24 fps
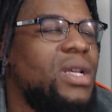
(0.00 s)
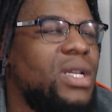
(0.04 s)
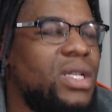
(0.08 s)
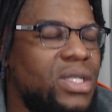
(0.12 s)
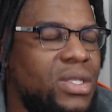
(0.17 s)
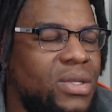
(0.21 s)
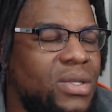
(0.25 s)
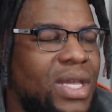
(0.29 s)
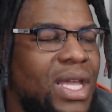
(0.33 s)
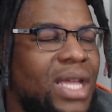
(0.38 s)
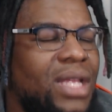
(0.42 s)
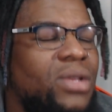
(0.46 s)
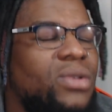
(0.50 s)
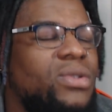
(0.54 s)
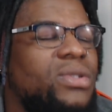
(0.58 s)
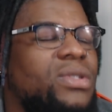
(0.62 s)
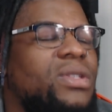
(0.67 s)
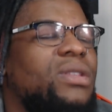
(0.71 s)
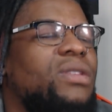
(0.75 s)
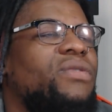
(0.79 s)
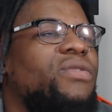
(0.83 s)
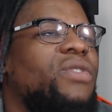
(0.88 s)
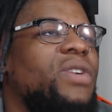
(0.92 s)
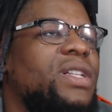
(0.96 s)
So you can't use this
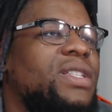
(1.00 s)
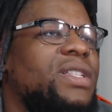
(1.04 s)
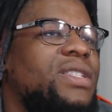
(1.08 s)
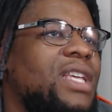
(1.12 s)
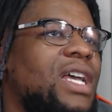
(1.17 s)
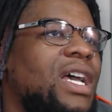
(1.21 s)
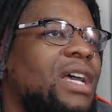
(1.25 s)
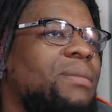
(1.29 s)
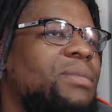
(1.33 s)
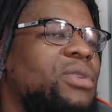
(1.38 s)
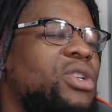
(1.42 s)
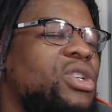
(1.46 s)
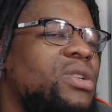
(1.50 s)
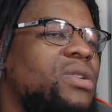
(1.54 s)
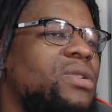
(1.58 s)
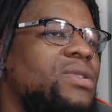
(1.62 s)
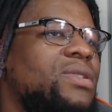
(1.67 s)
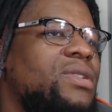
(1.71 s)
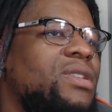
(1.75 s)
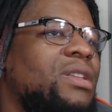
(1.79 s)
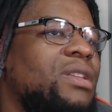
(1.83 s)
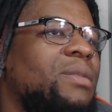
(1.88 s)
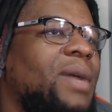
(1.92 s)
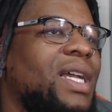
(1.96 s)
on the front side, but you can use
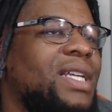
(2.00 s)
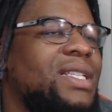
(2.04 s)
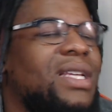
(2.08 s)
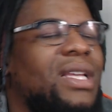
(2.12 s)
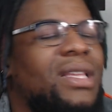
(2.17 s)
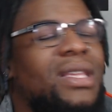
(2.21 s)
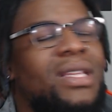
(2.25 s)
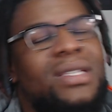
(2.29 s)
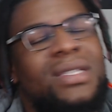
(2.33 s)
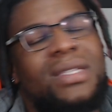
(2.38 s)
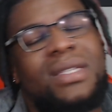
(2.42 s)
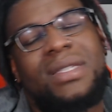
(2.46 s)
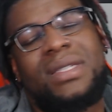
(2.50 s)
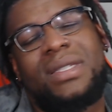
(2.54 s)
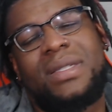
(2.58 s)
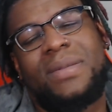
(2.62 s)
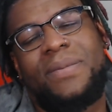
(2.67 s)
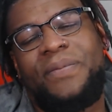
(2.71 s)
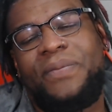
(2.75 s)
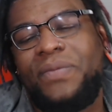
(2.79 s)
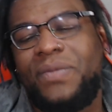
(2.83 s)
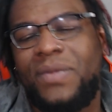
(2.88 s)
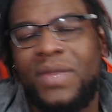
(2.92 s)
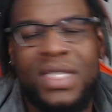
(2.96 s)
this on the back side. This is
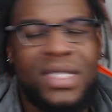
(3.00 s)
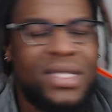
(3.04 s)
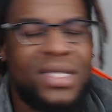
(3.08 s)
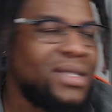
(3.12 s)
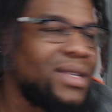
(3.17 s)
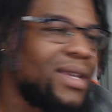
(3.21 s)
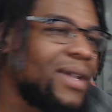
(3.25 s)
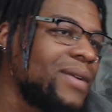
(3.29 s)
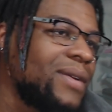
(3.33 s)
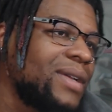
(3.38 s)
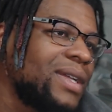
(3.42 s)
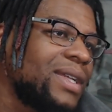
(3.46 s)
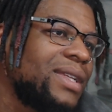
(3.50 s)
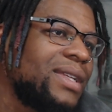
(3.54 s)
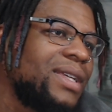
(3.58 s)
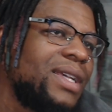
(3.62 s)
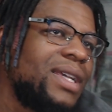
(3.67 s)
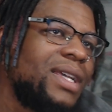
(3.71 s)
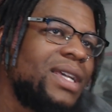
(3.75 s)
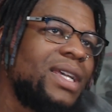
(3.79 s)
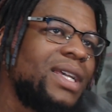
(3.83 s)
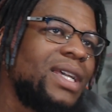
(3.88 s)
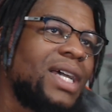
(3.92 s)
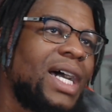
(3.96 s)
goated.
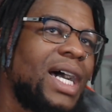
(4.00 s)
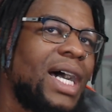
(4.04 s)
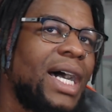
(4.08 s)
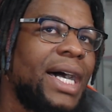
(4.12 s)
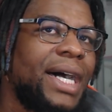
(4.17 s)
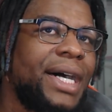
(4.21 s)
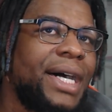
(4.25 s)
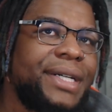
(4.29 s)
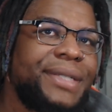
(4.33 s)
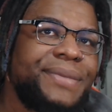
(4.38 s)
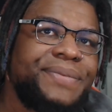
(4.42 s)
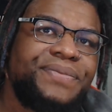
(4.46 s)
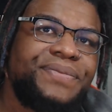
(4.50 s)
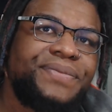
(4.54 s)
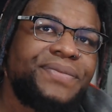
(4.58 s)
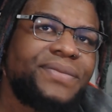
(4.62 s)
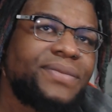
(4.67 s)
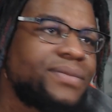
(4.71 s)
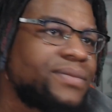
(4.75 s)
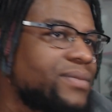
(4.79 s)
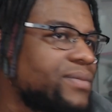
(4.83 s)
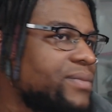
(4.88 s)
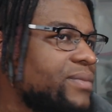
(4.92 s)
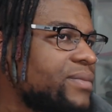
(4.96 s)

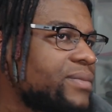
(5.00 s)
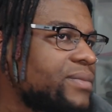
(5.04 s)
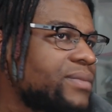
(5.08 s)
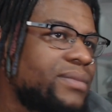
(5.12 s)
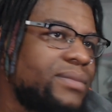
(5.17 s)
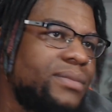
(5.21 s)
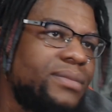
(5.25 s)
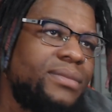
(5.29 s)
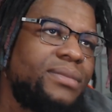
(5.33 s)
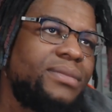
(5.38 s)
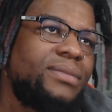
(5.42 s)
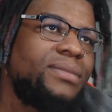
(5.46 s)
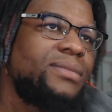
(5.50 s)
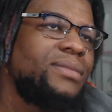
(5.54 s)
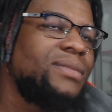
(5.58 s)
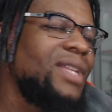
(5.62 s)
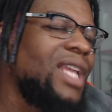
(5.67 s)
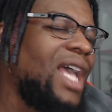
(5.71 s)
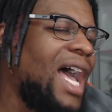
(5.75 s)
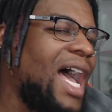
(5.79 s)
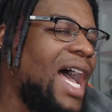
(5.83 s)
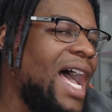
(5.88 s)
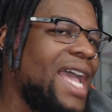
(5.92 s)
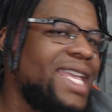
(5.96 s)

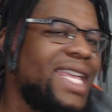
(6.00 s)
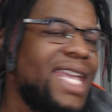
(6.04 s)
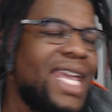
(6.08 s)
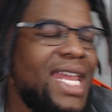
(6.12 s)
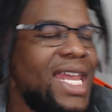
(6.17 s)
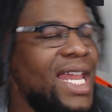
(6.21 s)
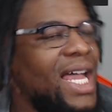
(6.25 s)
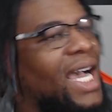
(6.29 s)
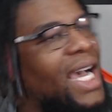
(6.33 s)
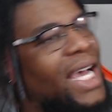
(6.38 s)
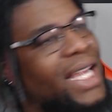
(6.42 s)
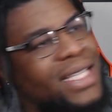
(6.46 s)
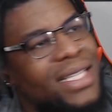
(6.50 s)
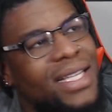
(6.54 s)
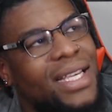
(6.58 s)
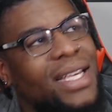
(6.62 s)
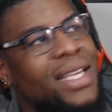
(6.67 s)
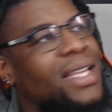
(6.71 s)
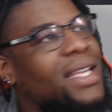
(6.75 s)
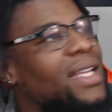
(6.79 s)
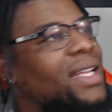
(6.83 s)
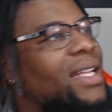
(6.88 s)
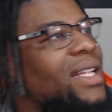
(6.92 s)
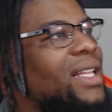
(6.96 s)
I cannot.
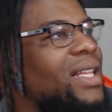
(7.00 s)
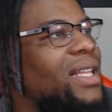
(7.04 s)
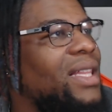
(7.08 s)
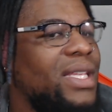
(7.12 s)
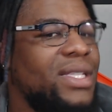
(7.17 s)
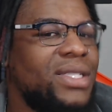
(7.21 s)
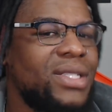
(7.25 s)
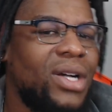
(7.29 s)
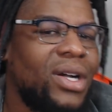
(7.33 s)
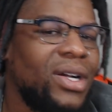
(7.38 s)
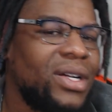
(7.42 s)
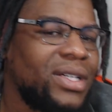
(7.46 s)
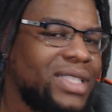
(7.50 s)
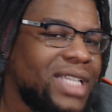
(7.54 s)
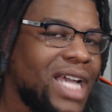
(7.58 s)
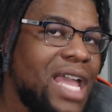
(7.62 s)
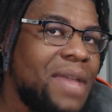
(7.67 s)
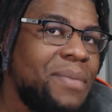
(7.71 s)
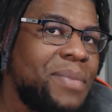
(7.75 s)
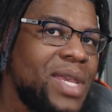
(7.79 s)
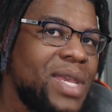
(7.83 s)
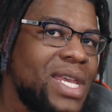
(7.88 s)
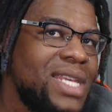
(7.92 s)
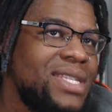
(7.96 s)
This
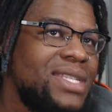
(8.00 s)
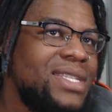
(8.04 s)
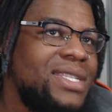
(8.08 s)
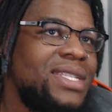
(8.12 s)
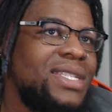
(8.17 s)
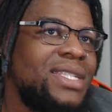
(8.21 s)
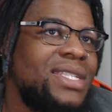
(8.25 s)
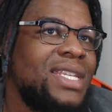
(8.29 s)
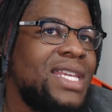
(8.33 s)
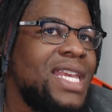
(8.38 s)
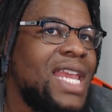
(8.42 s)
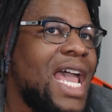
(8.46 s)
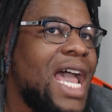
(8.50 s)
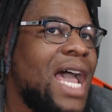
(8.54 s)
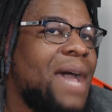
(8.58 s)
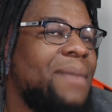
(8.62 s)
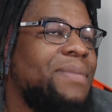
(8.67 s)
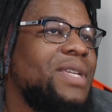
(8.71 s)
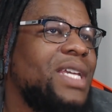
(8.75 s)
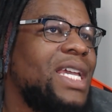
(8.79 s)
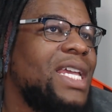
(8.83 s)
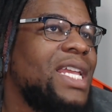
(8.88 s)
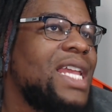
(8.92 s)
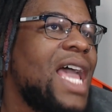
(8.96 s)
archetype is
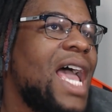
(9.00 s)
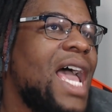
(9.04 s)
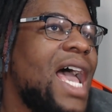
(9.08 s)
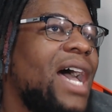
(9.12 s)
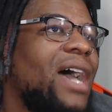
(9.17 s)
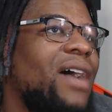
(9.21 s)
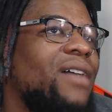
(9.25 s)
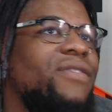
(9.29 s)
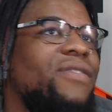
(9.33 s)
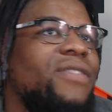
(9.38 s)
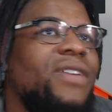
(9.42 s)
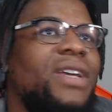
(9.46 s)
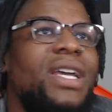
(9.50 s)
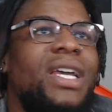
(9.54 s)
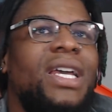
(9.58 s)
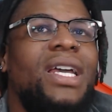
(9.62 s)
snapped in half.